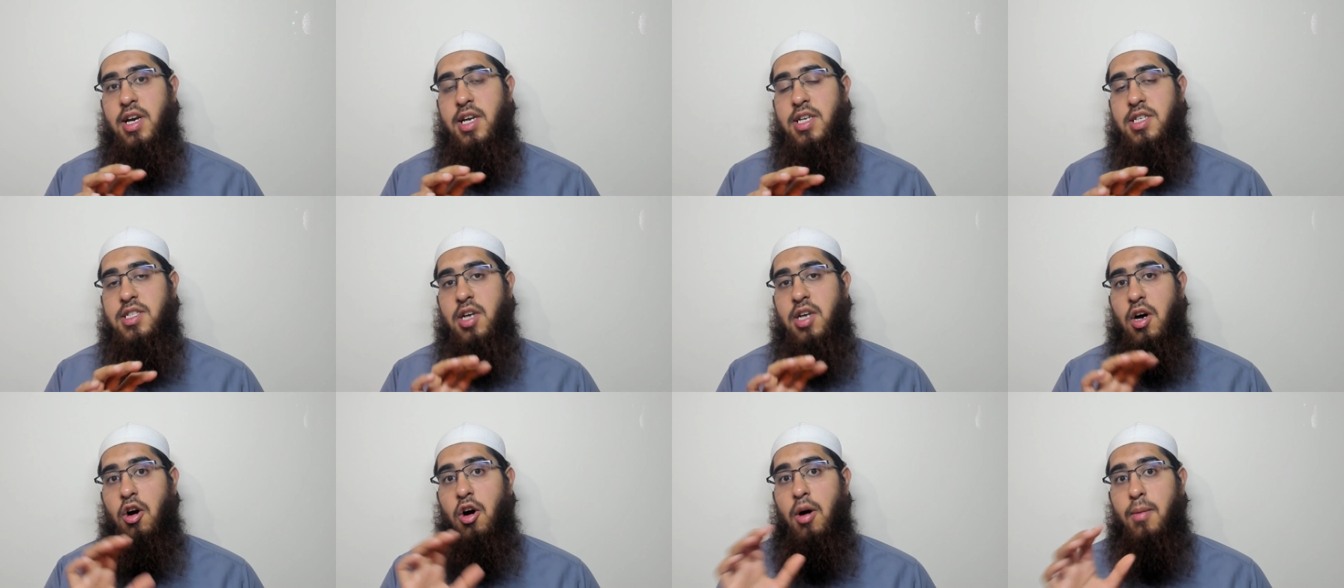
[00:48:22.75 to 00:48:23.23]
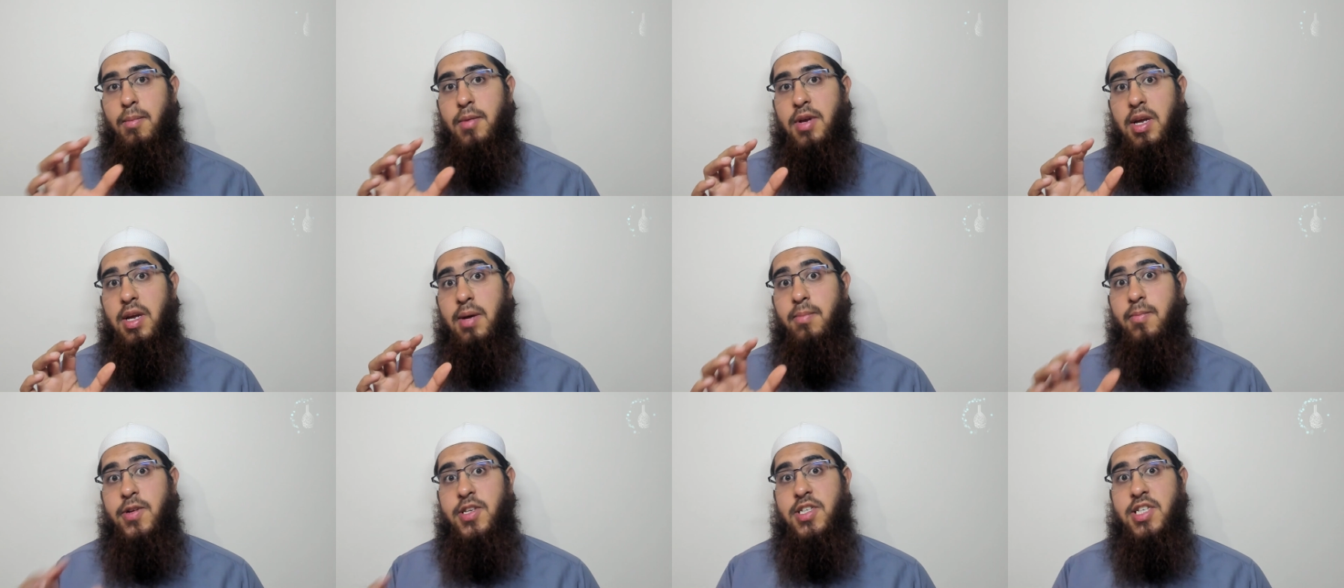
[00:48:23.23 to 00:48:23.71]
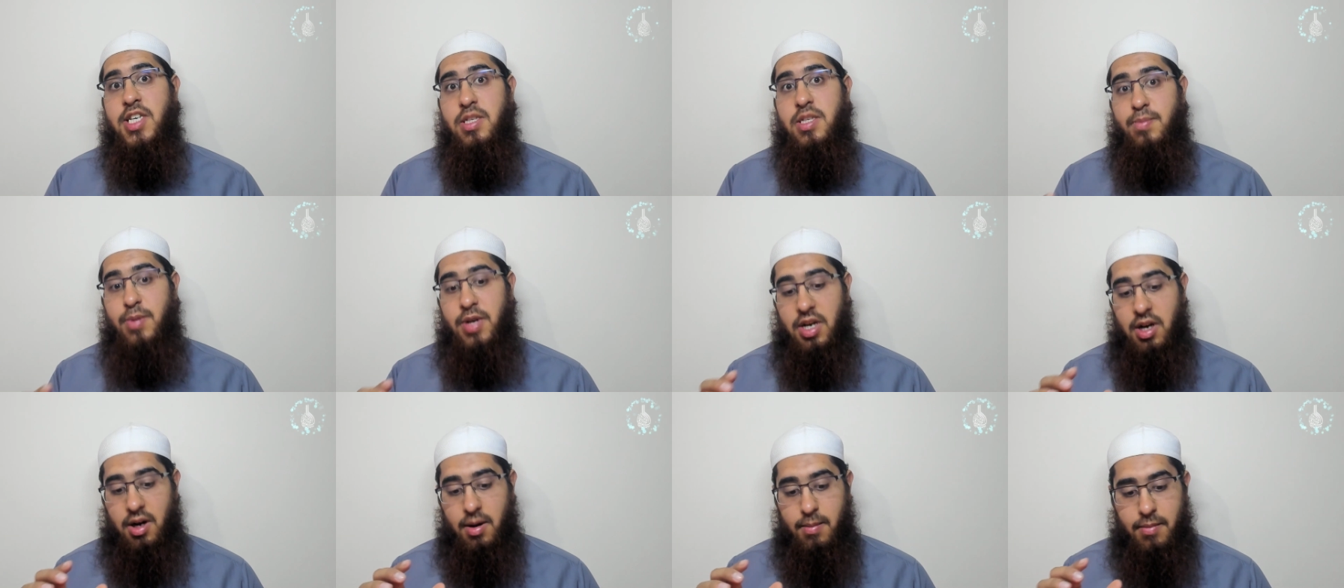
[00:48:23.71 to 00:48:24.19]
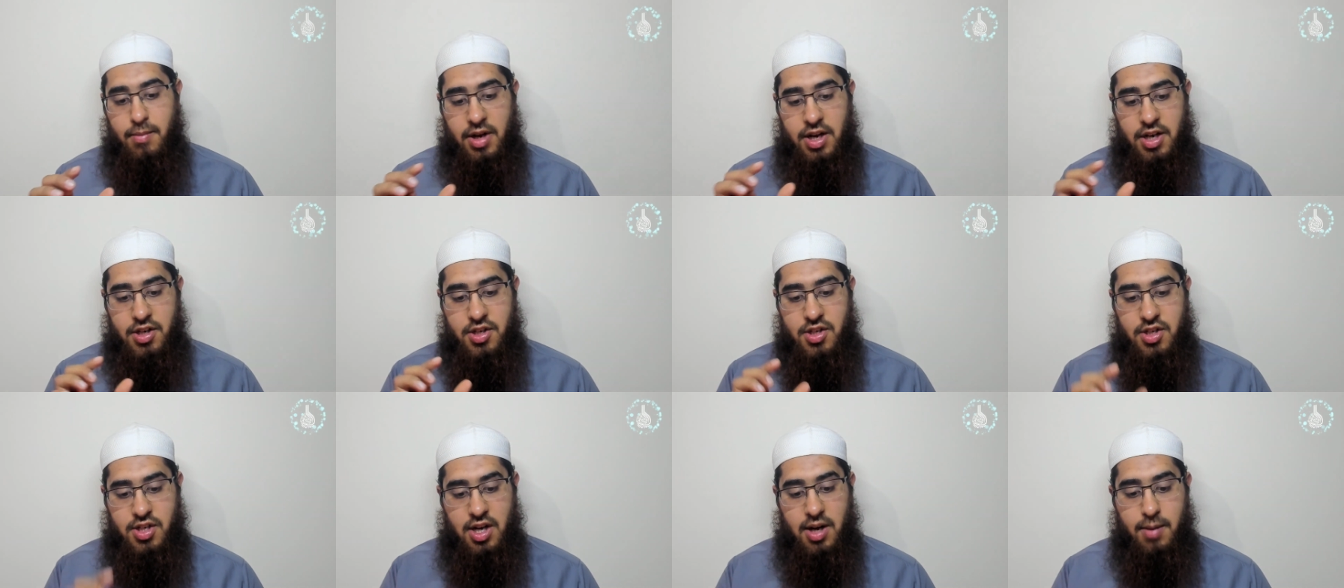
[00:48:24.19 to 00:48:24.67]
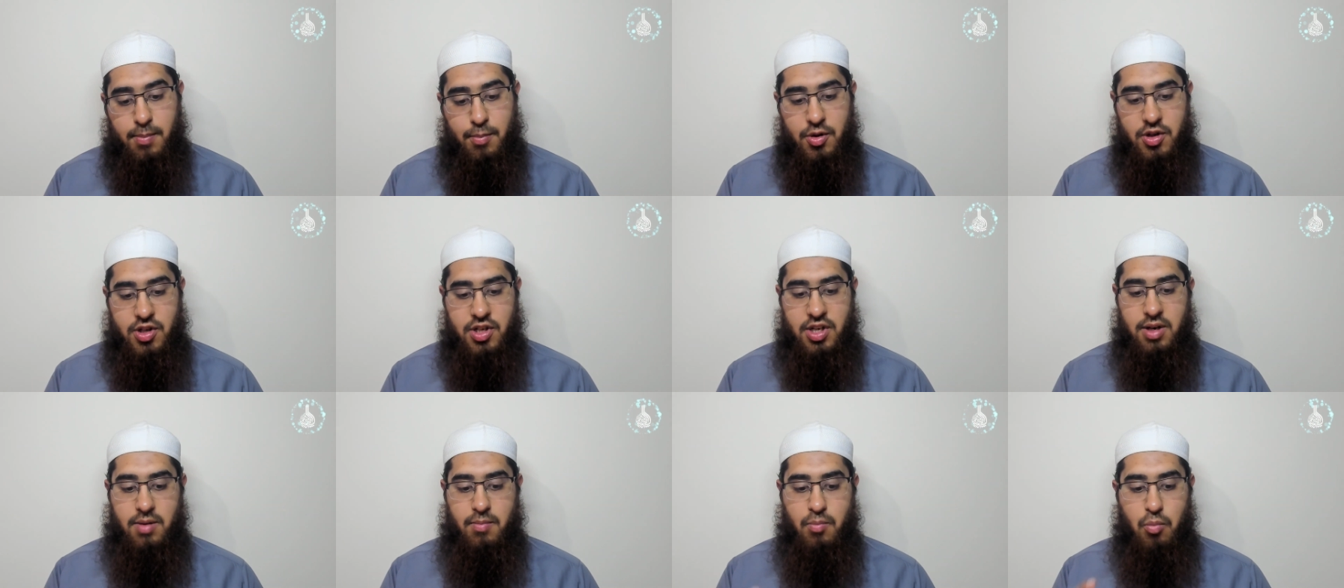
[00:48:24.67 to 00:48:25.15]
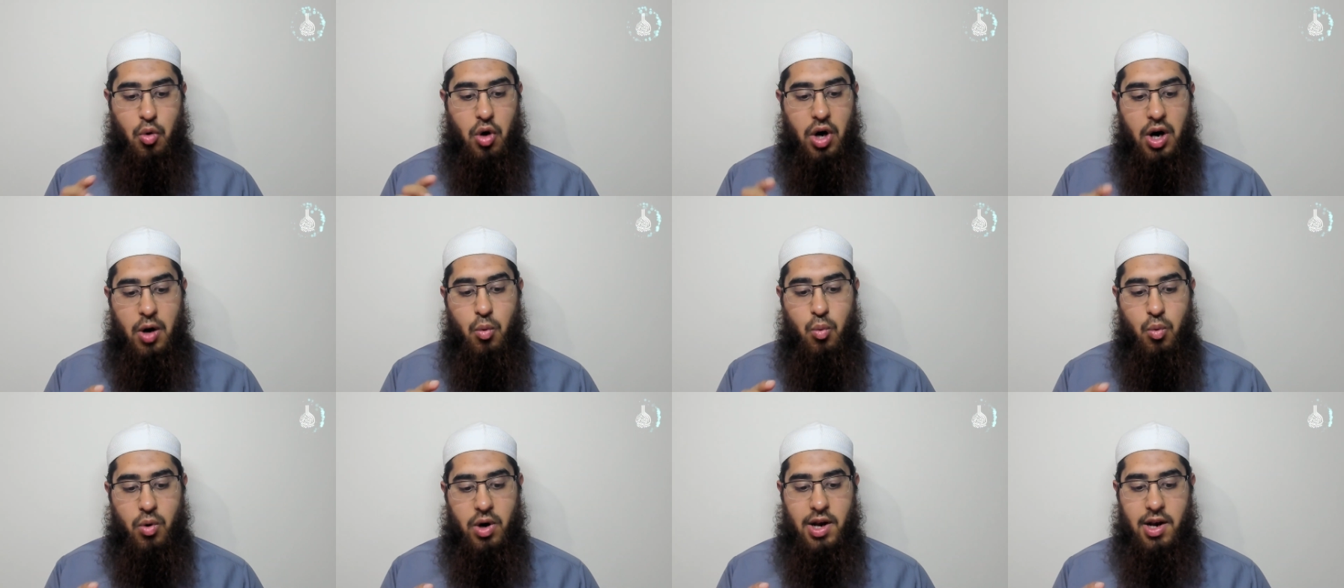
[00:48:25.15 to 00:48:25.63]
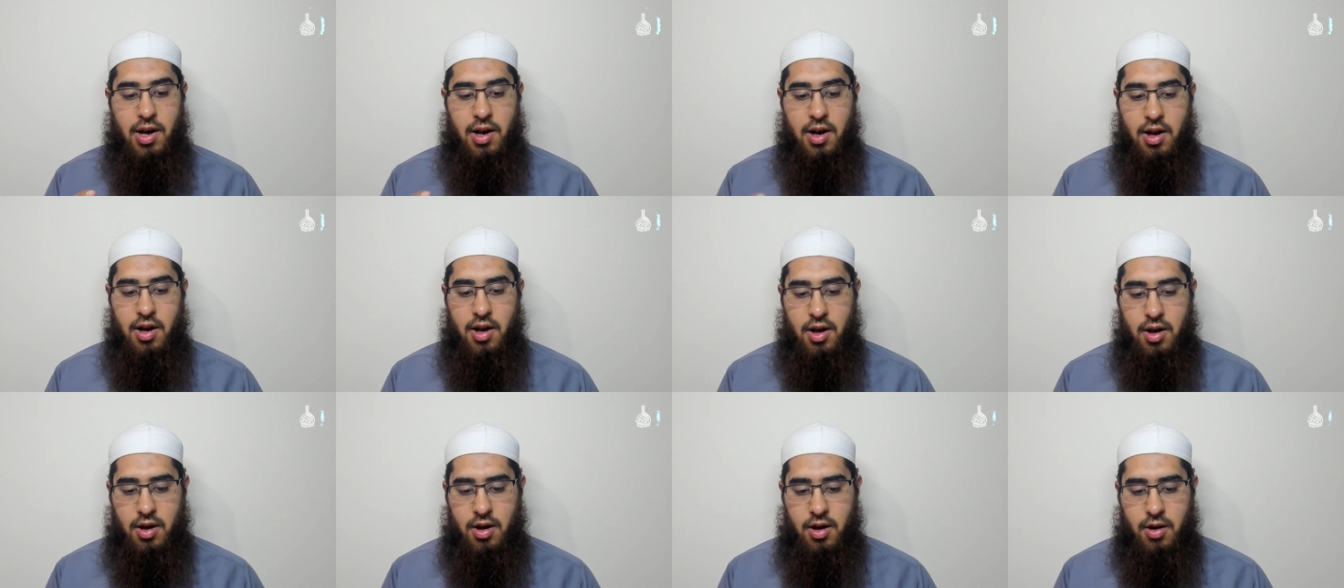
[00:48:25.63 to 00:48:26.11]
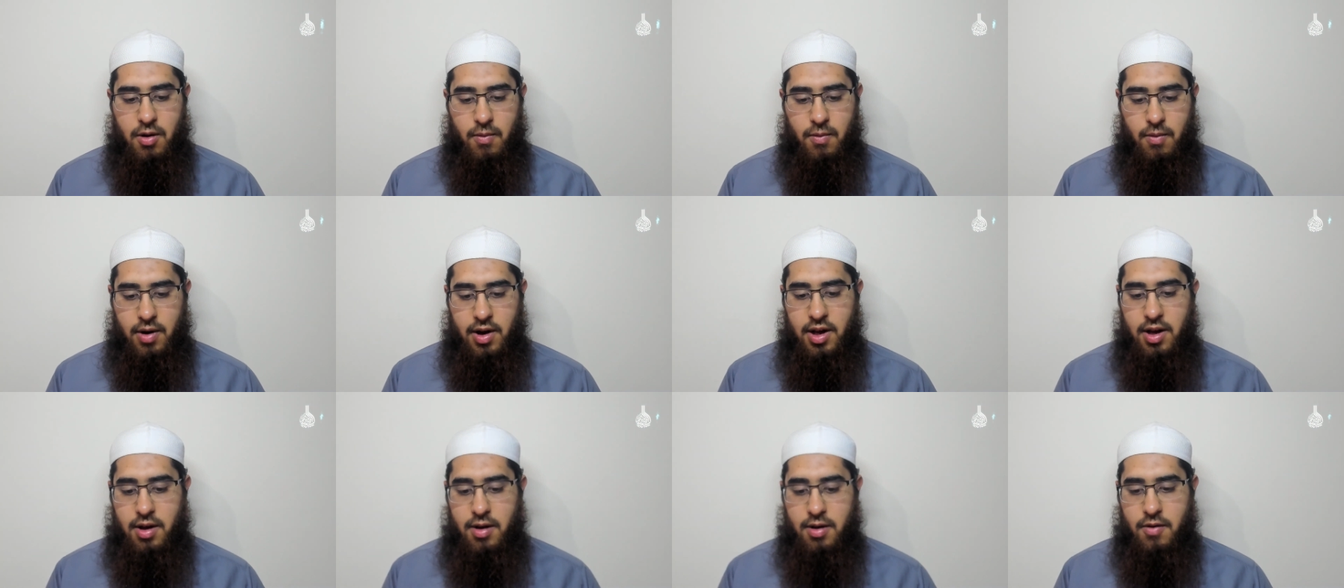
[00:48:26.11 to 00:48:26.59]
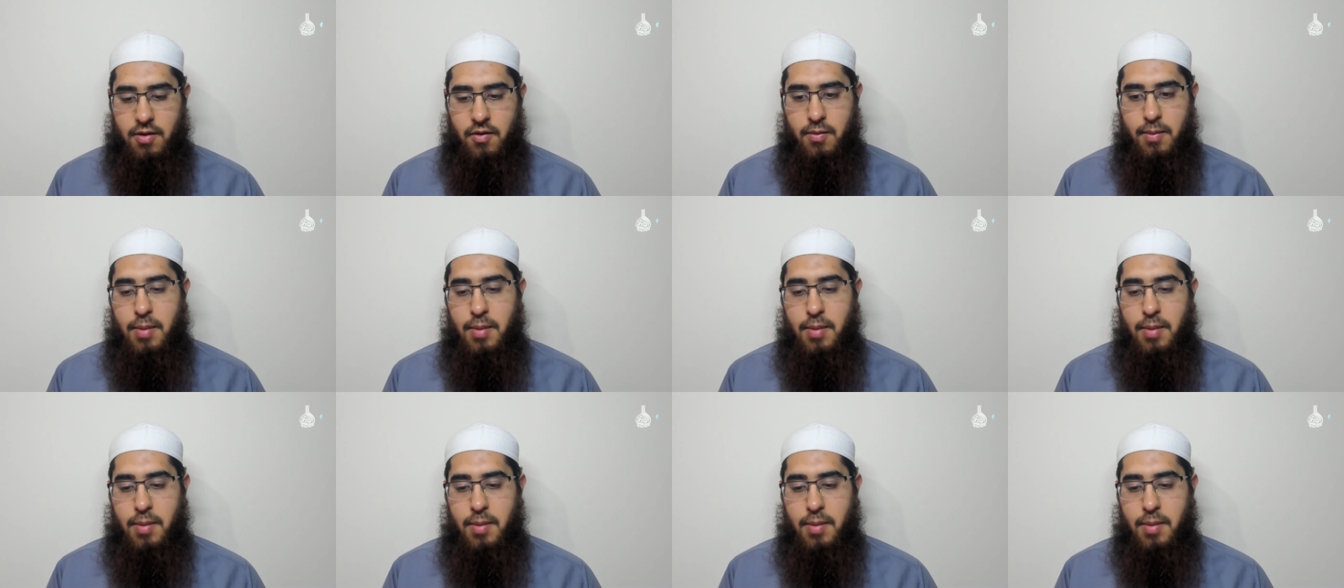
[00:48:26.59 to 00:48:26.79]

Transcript: It's a homonym which has become interpreted, mu'awwal, right?